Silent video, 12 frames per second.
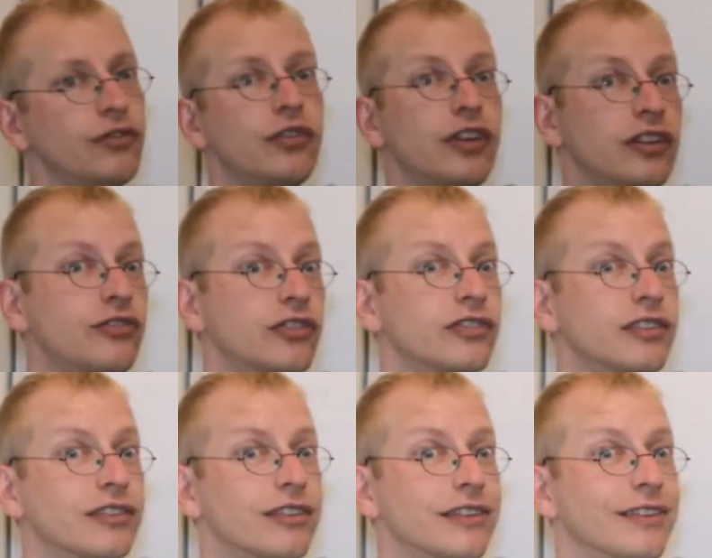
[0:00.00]
you're interested,
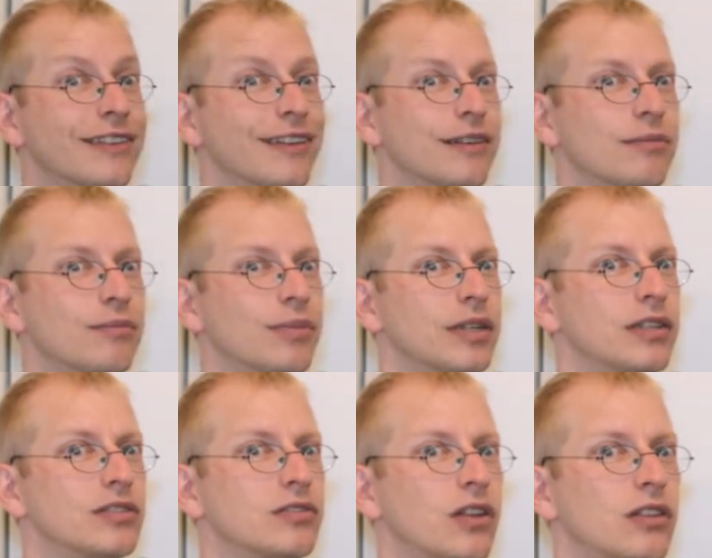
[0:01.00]
but
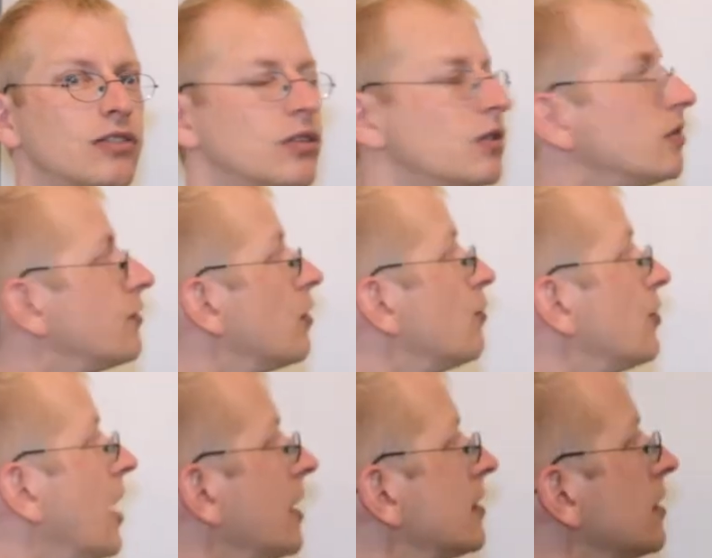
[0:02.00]
it's not so good for
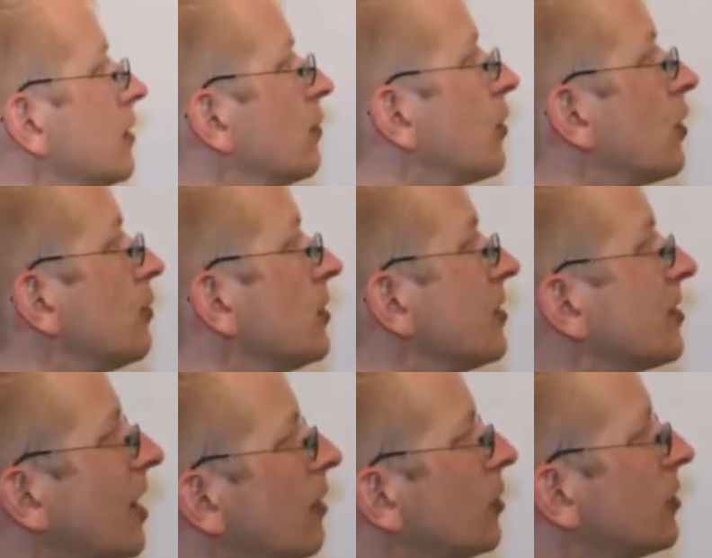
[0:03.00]
practical purposes, I would